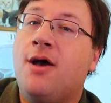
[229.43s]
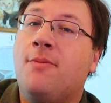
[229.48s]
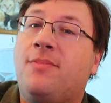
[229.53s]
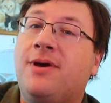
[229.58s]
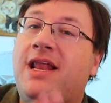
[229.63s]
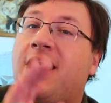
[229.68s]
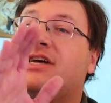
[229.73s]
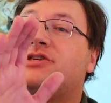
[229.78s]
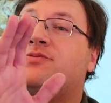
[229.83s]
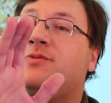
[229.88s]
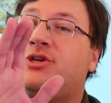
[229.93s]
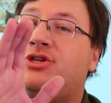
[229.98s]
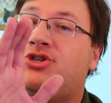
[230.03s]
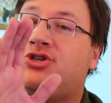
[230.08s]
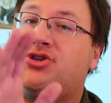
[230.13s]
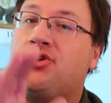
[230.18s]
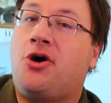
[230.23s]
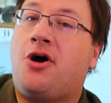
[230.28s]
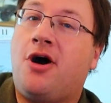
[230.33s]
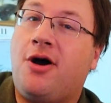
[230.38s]
But as we
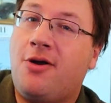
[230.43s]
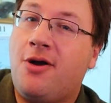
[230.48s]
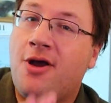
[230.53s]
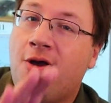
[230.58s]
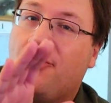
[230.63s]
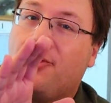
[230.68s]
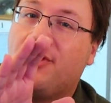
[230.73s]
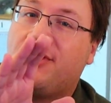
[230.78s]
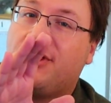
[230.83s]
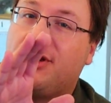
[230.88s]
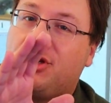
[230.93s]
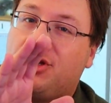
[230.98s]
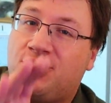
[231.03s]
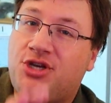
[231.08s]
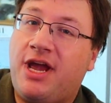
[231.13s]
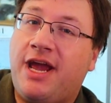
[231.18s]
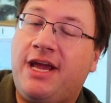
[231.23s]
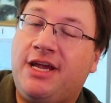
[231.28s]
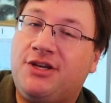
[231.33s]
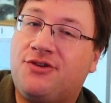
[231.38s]
saw with the
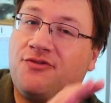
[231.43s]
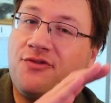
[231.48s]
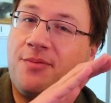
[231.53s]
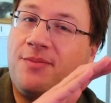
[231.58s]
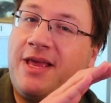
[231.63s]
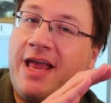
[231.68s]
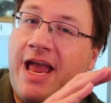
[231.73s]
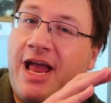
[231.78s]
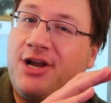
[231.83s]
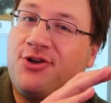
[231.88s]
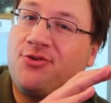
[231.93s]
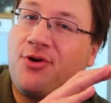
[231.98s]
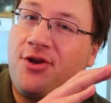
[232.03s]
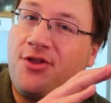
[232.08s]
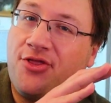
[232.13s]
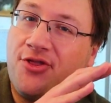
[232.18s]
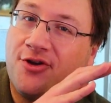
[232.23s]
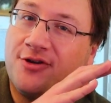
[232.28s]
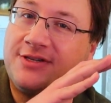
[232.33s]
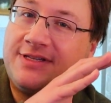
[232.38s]
change from the Android
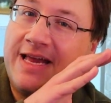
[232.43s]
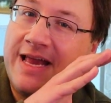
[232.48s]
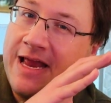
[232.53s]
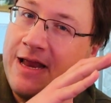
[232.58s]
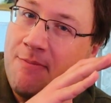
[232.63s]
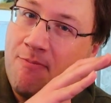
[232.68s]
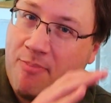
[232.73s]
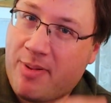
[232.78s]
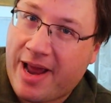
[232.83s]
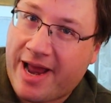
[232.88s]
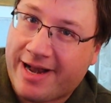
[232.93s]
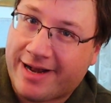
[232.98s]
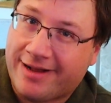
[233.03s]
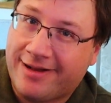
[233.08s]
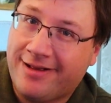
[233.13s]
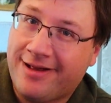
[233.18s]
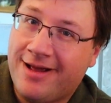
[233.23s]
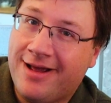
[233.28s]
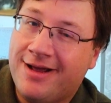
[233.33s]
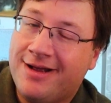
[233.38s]
13
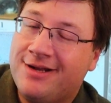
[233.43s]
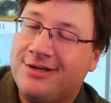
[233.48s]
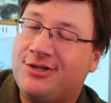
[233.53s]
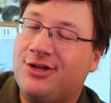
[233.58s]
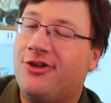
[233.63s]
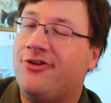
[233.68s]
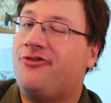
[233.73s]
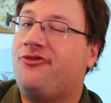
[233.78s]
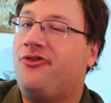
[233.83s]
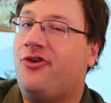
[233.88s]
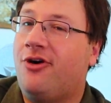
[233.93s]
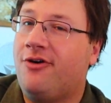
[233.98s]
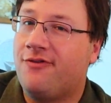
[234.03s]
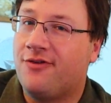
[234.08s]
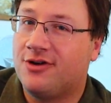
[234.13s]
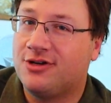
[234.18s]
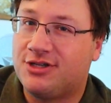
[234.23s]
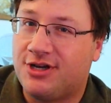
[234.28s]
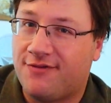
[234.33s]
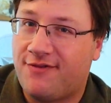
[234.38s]
beta to the full
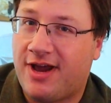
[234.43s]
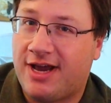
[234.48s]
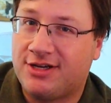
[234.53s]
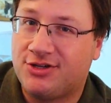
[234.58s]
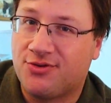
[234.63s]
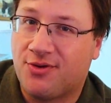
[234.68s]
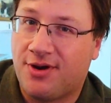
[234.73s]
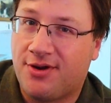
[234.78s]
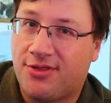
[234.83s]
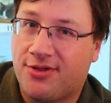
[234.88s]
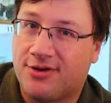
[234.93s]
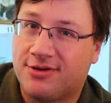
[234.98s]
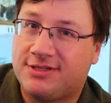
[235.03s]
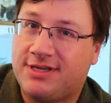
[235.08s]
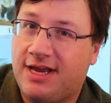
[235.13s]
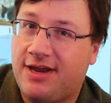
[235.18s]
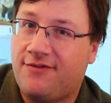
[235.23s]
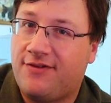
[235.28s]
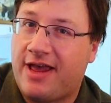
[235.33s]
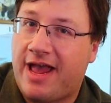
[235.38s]
version of Android
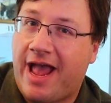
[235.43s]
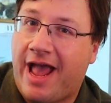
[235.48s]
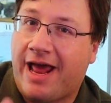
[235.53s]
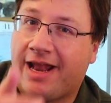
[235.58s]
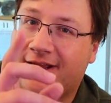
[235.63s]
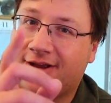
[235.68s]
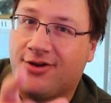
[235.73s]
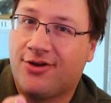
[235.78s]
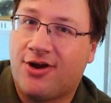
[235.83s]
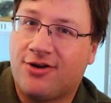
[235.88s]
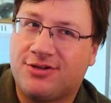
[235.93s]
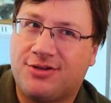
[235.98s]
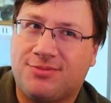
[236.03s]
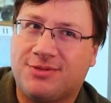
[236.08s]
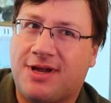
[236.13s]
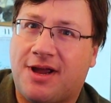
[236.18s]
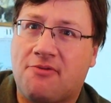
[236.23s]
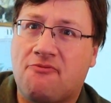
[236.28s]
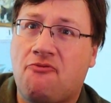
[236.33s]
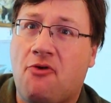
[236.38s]
13, if you had it, you notice it
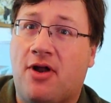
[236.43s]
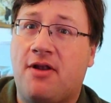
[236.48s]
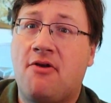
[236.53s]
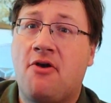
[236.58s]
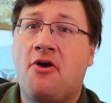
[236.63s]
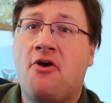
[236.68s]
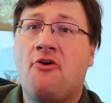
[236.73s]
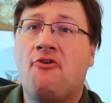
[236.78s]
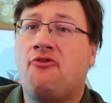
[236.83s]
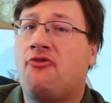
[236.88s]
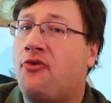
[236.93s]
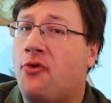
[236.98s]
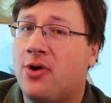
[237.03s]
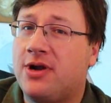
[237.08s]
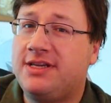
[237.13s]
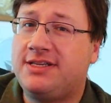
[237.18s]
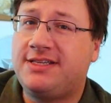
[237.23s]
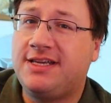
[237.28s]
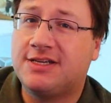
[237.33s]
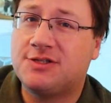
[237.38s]
was like,
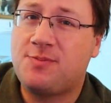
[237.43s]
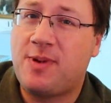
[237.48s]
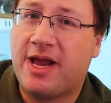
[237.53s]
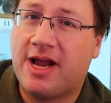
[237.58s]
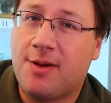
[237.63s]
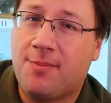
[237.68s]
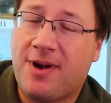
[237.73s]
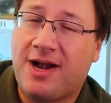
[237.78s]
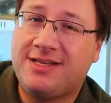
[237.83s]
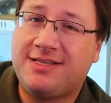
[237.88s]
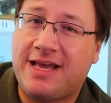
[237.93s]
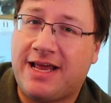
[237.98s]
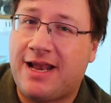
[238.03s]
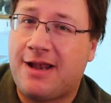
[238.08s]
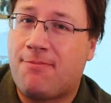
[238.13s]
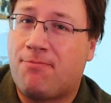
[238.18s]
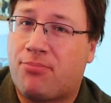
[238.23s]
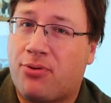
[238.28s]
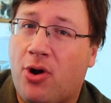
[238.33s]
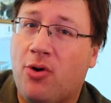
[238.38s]
46 megabytes, and
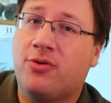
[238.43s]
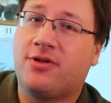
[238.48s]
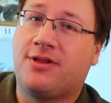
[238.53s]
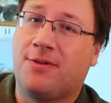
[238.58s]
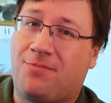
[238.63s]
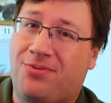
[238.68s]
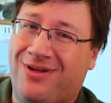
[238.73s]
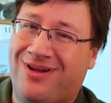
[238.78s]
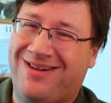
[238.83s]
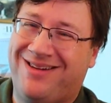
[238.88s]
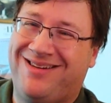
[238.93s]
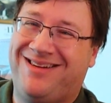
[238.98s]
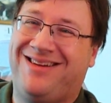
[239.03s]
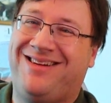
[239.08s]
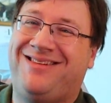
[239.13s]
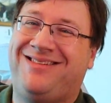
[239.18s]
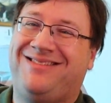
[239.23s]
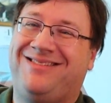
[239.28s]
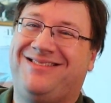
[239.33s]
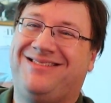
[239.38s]
it broke
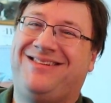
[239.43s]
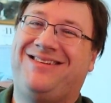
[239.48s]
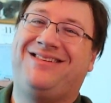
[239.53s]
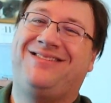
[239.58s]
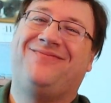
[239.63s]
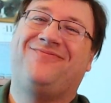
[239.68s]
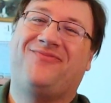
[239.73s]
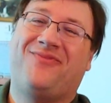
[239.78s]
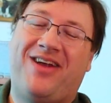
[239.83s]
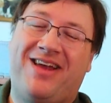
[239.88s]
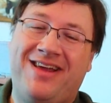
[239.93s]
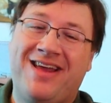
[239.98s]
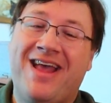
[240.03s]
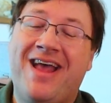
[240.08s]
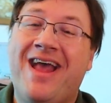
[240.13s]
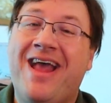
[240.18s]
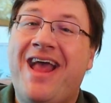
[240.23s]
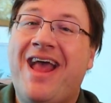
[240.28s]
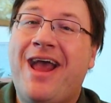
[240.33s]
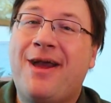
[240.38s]

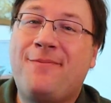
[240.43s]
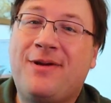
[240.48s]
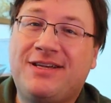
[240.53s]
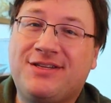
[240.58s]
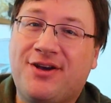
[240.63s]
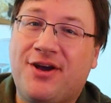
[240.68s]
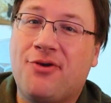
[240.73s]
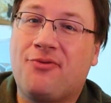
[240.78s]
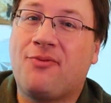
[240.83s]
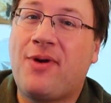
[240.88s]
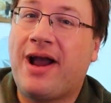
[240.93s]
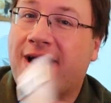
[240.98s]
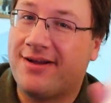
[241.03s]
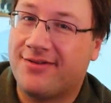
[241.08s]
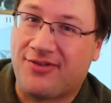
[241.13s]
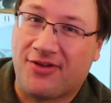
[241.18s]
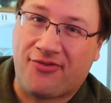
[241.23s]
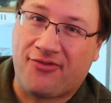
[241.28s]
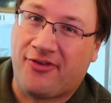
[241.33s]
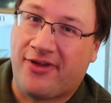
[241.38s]
it basically
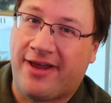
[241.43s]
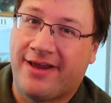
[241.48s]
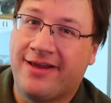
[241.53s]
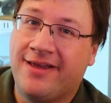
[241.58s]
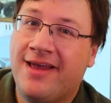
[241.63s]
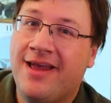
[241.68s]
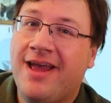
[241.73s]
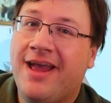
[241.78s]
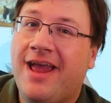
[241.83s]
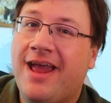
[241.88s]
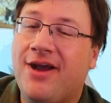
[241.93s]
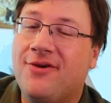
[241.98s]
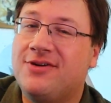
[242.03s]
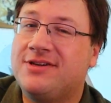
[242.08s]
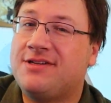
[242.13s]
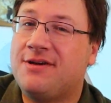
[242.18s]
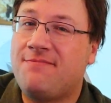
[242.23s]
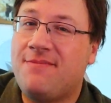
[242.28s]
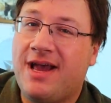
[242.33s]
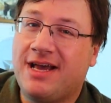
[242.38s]
wrecked the thing. It
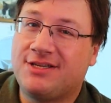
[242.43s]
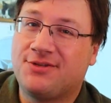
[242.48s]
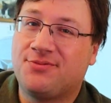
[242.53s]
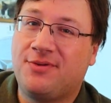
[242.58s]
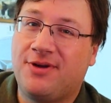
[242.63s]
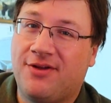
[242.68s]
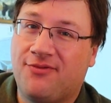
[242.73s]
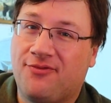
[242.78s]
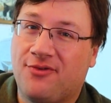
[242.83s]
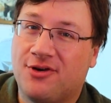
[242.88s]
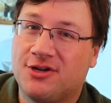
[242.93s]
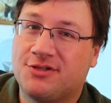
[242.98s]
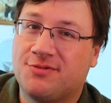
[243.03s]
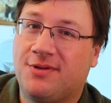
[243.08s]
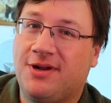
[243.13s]
was a mess when it first